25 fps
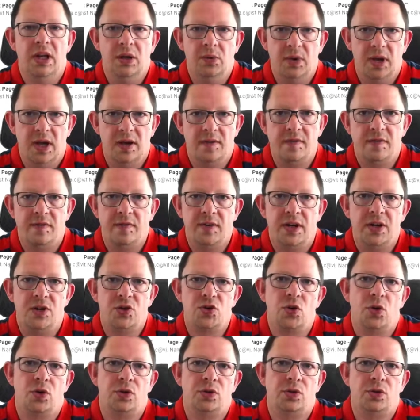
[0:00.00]
we have a very
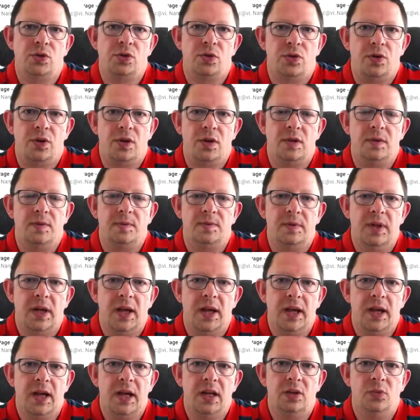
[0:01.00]
short tutorial
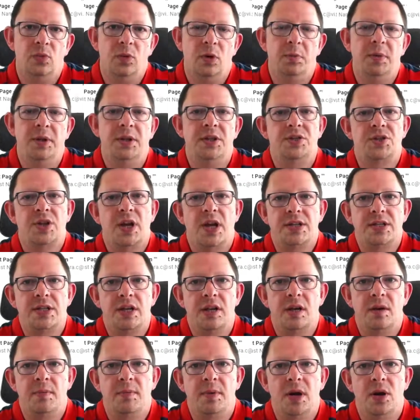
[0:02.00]
and we'll be
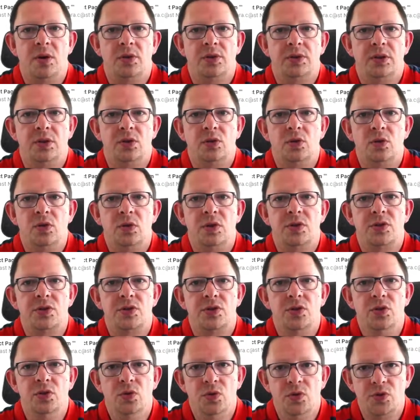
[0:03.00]
discussing about the Google
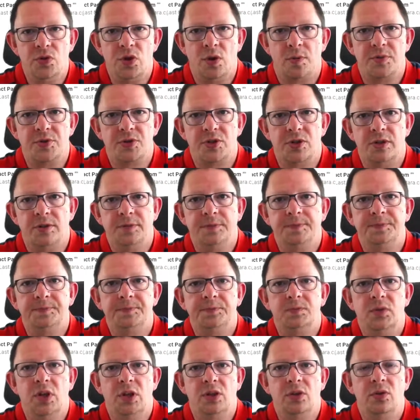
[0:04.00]
Snooze option
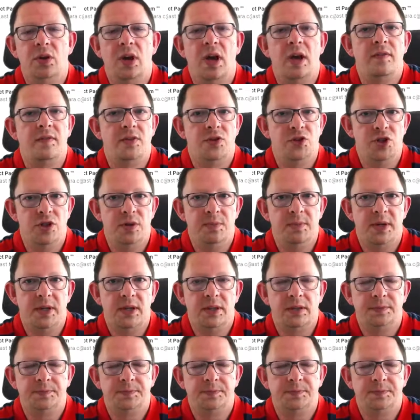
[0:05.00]
that you have in Gmail.